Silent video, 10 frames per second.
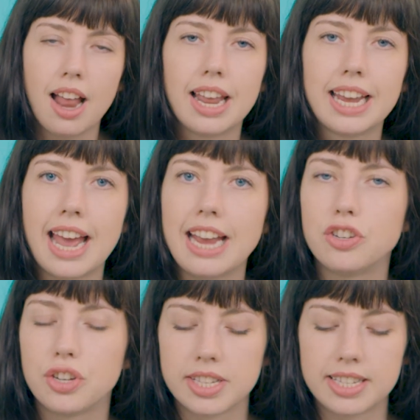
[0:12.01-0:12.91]
Like an
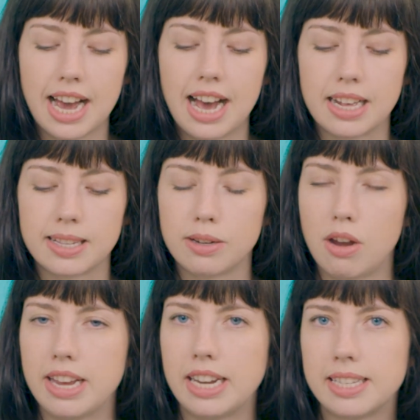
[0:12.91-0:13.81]
ancient star
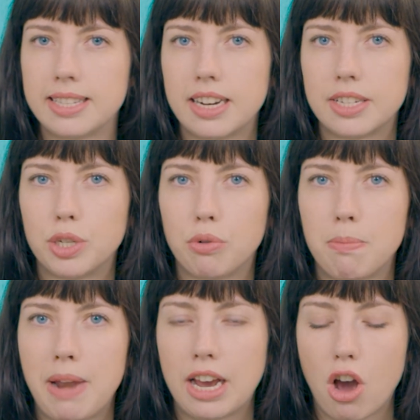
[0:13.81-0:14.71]
slowly getting sucked into a
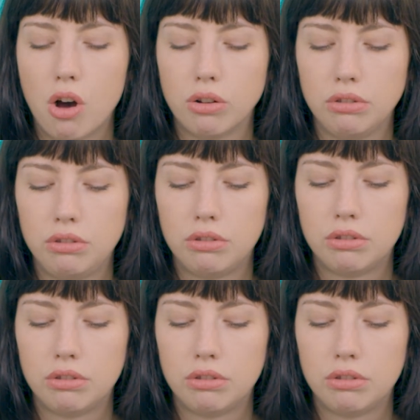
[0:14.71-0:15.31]
black hole.